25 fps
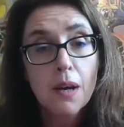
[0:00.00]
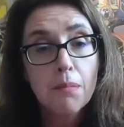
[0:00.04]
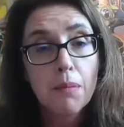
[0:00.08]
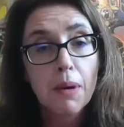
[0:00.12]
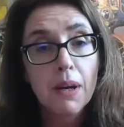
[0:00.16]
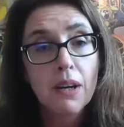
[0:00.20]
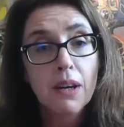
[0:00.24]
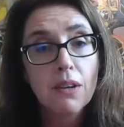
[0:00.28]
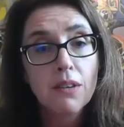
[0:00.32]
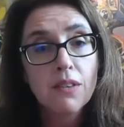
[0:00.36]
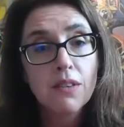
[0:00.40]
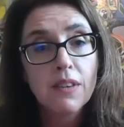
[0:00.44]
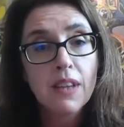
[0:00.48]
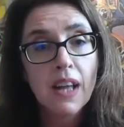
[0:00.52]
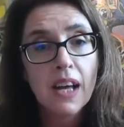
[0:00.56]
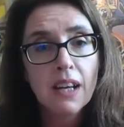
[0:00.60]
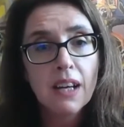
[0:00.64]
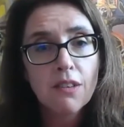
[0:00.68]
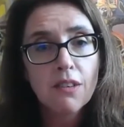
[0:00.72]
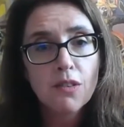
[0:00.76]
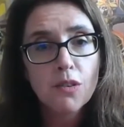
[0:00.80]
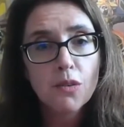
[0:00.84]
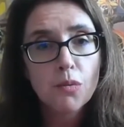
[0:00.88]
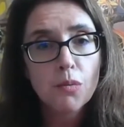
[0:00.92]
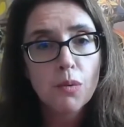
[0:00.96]
because
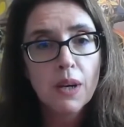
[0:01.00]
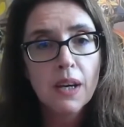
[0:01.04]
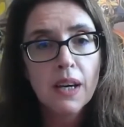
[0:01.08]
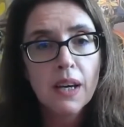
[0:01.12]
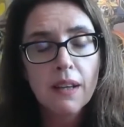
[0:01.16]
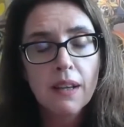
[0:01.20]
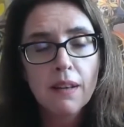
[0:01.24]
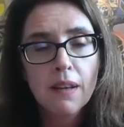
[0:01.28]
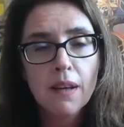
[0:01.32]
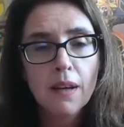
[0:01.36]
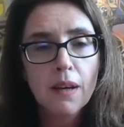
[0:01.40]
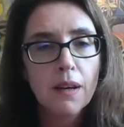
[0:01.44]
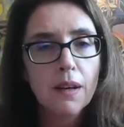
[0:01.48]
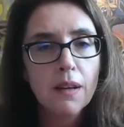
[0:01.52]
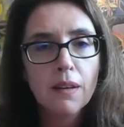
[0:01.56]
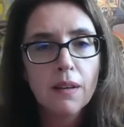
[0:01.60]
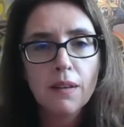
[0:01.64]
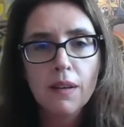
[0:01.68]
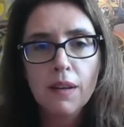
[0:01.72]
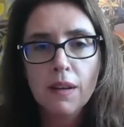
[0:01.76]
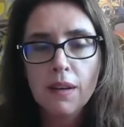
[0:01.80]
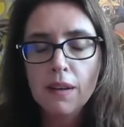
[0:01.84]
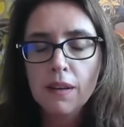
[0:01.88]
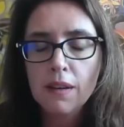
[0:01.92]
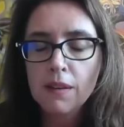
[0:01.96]
that's where
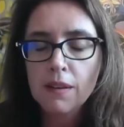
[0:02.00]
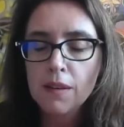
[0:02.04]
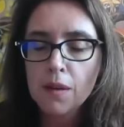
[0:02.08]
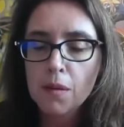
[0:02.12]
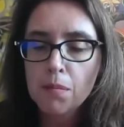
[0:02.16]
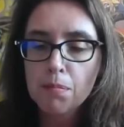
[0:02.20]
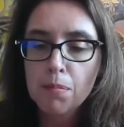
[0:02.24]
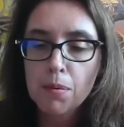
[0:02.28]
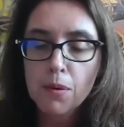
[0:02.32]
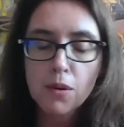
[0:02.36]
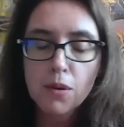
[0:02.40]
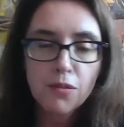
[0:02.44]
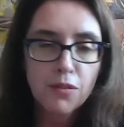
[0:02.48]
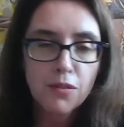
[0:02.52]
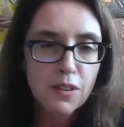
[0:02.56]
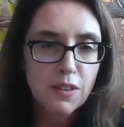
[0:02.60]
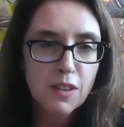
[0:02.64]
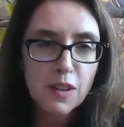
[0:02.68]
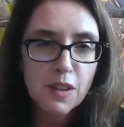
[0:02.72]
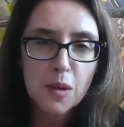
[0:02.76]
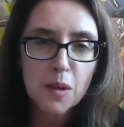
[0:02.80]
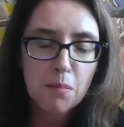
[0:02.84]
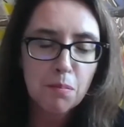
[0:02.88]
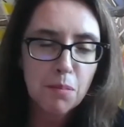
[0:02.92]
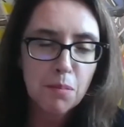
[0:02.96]
the proof is
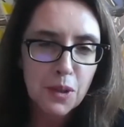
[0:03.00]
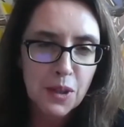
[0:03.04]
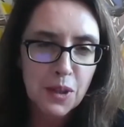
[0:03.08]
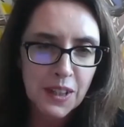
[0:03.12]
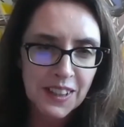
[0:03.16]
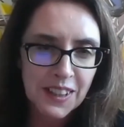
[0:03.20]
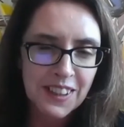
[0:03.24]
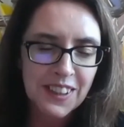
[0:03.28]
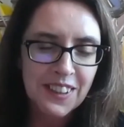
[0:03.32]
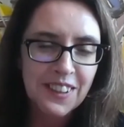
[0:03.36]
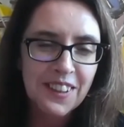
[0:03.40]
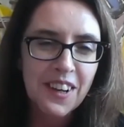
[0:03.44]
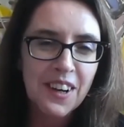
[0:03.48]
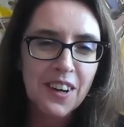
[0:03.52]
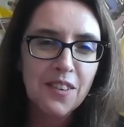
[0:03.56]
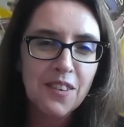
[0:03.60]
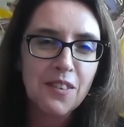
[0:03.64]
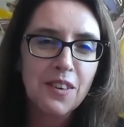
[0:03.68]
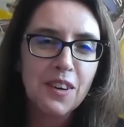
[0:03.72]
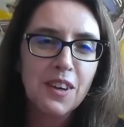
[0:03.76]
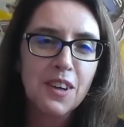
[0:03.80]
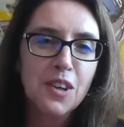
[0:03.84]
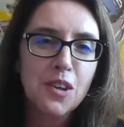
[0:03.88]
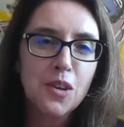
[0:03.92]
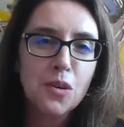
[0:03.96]
in the pudding. You
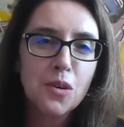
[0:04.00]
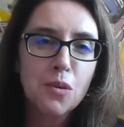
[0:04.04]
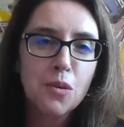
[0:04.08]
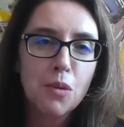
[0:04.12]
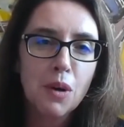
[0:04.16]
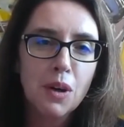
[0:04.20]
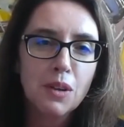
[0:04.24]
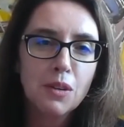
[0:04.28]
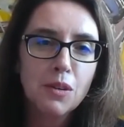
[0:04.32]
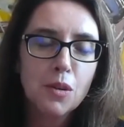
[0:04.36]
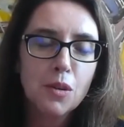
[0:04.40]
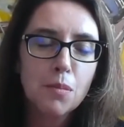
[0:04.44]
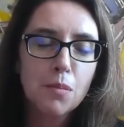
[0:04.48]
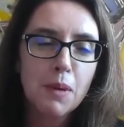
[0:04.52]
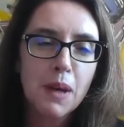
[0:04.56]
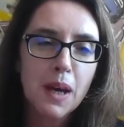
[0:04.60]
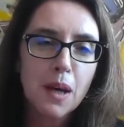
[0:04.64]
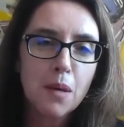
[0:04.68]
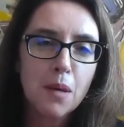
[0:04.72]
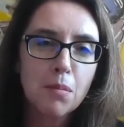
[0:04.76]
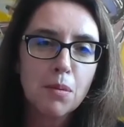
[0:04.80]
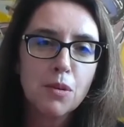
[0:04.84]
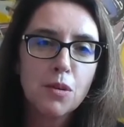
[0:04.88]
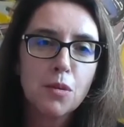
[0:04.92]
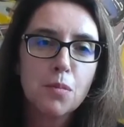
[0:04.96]
know, you want to be
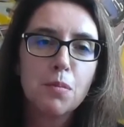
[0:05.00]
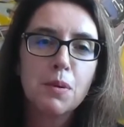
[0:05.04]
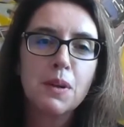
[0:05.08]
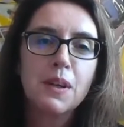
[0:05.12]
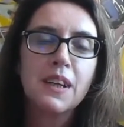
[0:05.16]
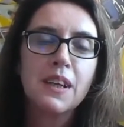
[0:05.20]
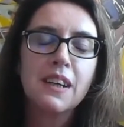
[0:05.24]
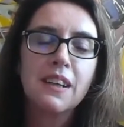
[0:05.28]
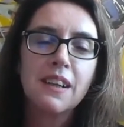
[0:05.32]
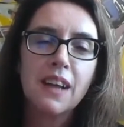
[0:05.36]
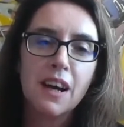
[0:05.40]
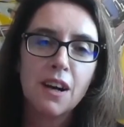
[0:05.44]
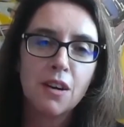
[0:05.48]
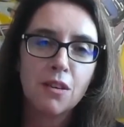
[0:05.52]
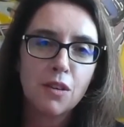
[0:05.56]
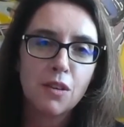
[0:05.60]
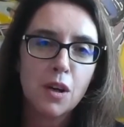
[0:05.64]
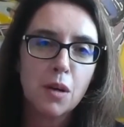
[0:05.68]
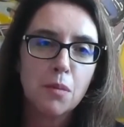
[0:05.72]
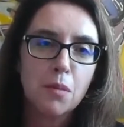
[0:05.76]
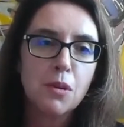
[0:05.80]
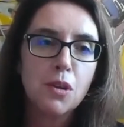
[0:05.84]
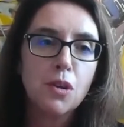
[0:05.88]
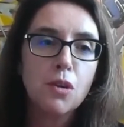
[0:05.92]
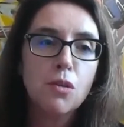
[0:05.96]
able to predict
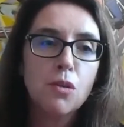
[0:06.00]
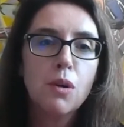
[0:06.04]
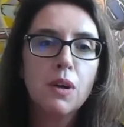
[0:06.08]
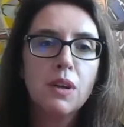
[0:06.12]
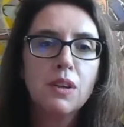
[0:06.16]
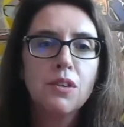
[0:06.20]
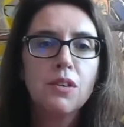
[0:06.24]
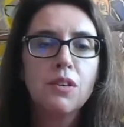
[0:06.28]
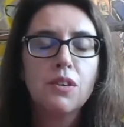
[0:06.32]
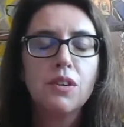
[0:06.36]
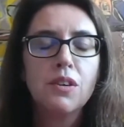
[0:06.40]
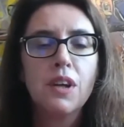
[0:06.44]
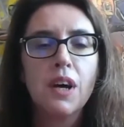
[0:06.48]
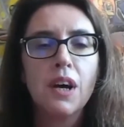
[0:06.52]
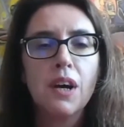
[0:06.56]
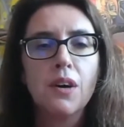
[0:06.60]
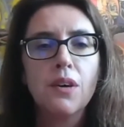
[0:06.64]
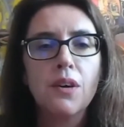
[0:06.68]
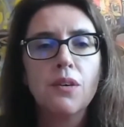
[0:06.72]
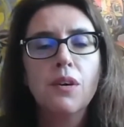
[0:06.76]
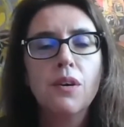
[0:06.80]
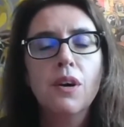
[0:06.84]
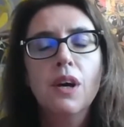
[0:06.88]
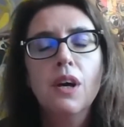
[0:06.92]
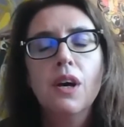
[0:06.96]
outcome. You want to
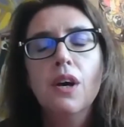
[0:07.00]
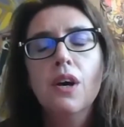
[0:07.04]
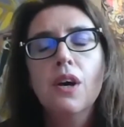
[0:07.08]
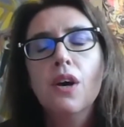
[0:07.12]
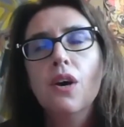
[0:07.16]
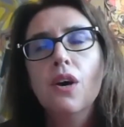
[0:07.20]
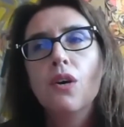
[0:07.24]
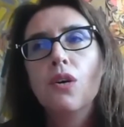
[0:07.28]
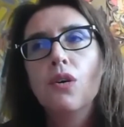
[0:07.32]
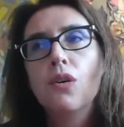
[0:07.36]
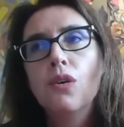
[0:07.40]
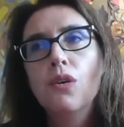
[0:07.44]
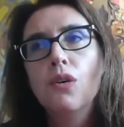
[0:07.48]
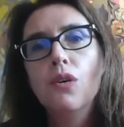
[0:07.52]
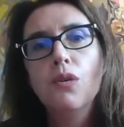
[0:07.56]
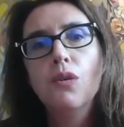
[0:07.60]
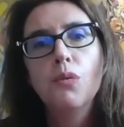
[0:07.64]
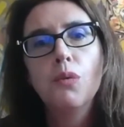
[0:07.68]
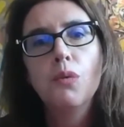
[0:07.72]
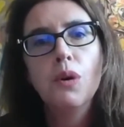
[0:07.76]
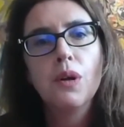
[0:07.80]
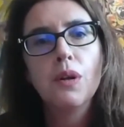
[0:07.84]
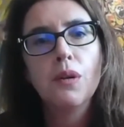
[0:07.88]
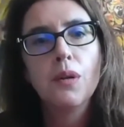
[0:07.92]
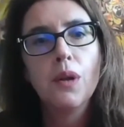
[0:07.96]
know who
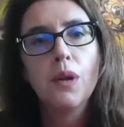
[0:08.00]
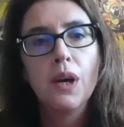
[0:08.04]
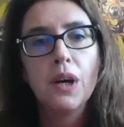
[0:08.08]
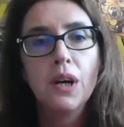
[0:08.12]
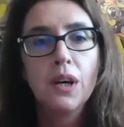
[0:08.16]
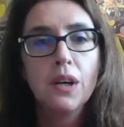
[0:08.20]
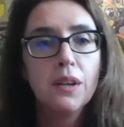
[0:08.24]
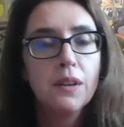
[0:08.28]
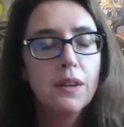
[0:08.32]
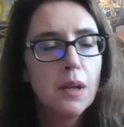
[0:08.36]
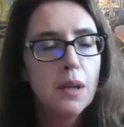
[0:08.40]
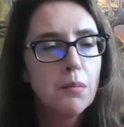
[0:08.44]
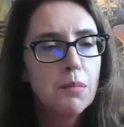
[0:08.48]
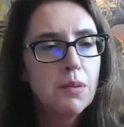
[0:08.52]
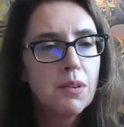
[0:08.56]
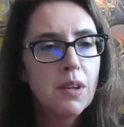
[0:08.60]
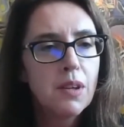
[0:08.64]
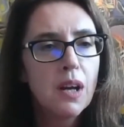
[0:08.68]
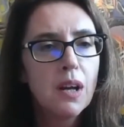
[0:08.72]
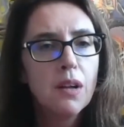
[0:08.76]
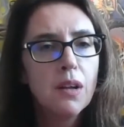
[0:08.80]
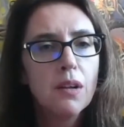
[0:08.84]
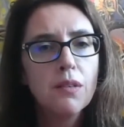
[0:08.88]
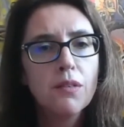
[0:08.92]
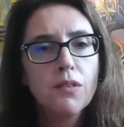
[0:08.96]
will hurt
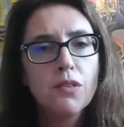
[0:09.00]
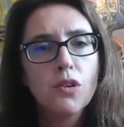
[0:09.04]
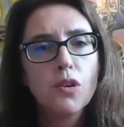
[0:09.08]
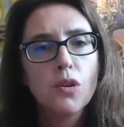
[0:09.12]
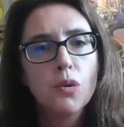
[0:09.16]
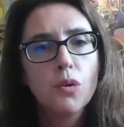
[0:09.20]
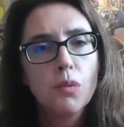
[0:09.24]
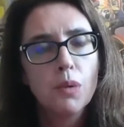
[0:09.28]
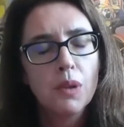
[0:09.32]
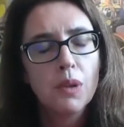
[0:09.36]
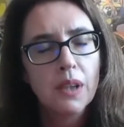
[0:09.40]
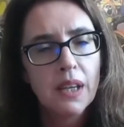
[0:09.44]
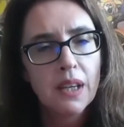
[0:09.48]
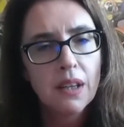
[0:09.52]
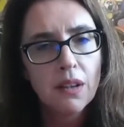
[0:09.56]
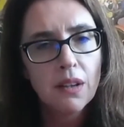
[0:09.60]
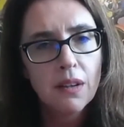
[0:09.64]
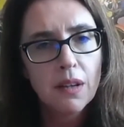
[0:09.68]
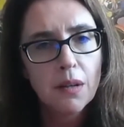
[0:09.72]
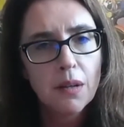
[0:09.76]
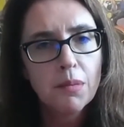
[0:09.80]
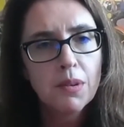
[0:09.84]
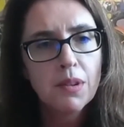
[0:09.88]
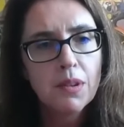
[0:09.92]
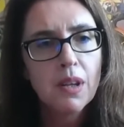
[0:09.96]
themselves, who will kill
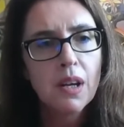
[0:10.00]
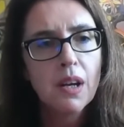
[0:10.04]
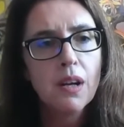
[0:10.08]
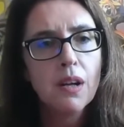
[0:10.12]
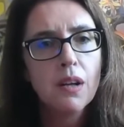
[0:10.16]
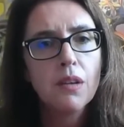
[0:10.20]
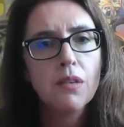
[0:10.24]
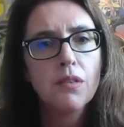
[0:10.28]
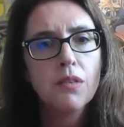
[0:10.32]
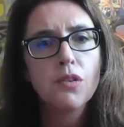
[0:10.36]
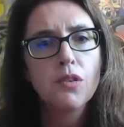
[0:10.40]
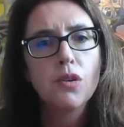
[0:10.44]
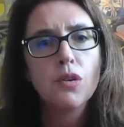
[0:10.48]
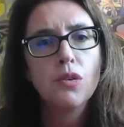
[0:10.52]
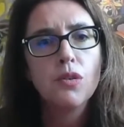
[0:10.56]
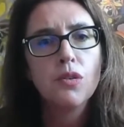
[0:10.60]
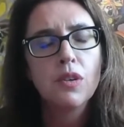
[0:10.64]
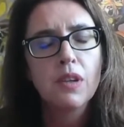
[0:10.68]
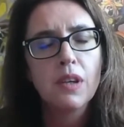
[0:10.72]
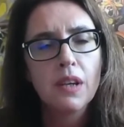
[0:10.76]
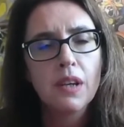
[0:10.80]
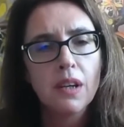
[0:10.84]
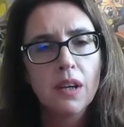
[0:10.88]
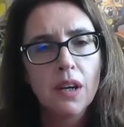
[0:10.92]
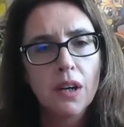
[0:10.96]
themselves, who's
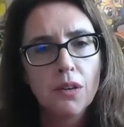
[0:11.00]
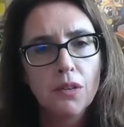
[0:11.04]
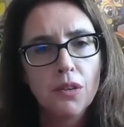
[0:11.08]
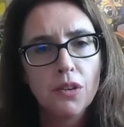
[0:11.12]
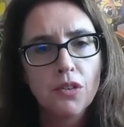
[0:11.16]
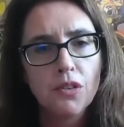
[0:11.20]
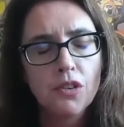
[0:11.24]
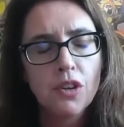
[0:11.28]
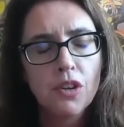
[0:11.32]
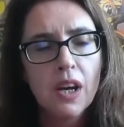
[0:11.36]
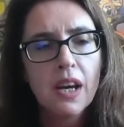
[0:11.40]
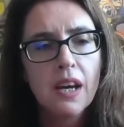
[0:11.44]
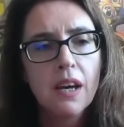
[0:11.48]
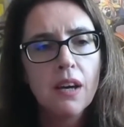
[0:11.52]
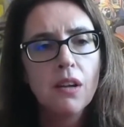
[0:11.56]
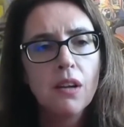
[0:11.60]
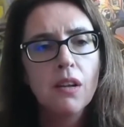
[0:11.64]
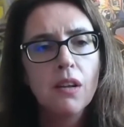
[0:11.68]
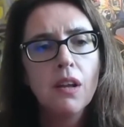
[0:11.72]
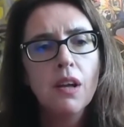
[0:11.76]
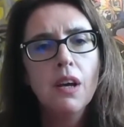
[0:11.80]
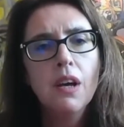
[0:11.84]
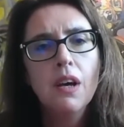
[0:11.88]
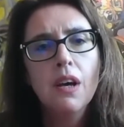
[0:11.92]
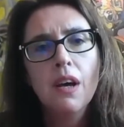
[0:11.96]
going to go to
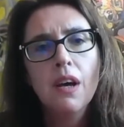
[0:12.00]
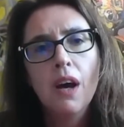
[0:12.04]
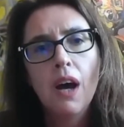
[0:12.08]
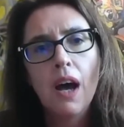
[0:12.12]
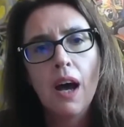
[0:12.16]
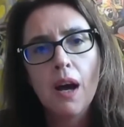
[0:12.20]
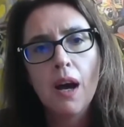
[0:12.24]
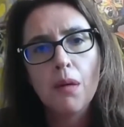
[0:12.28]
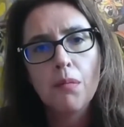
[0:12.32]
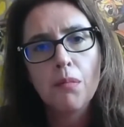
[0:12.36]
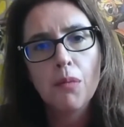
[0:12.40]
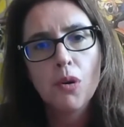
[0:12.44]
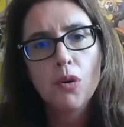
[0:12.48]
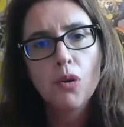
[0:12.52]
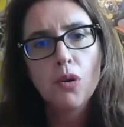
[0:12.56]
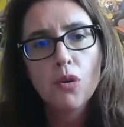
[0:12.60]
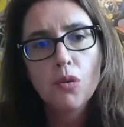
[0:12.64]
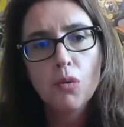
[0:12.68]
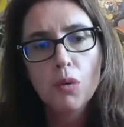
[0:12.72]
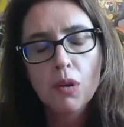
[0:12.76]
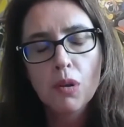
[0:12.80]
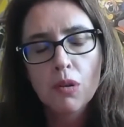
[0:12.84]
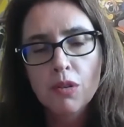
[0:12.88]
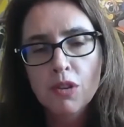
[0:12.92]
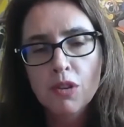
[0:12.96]
jail, who
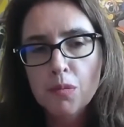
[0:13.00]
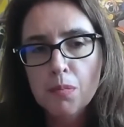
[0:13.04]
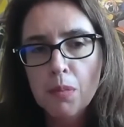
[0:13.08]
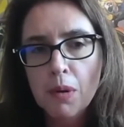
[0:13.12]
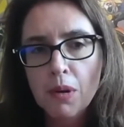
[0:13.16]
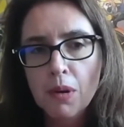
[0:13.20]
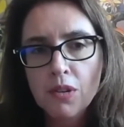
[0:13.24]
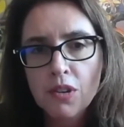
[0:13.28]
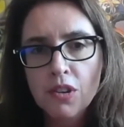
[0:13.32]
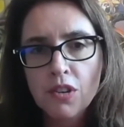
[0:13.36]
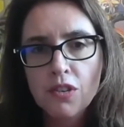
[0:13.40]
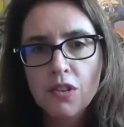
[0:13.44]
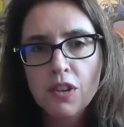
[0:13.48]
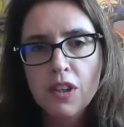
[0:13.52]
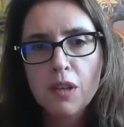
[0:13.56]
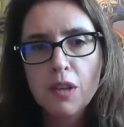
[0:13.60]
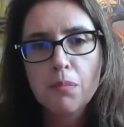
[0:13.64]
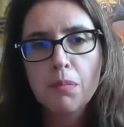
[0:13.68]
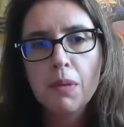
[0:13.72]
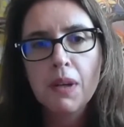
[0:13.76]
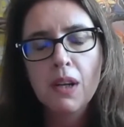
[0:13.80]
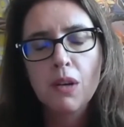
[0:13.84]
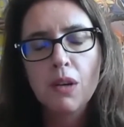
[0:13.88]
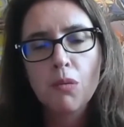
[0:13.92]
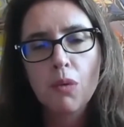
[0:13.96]
will respond to
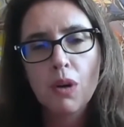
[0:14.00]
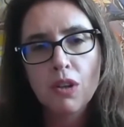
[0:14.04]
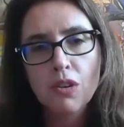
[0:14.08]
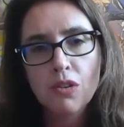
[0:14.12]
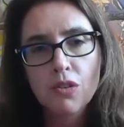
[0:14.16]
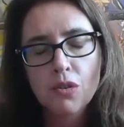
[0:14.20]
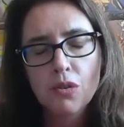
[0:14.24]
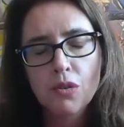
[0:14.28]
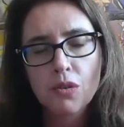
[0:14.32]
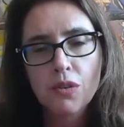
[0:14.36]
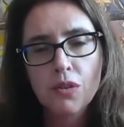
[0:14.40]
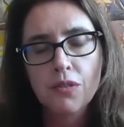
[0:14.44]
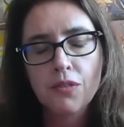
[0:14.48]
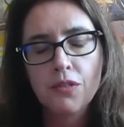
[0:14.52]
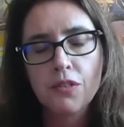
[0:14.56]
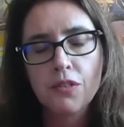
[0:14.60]
treatment and what sort of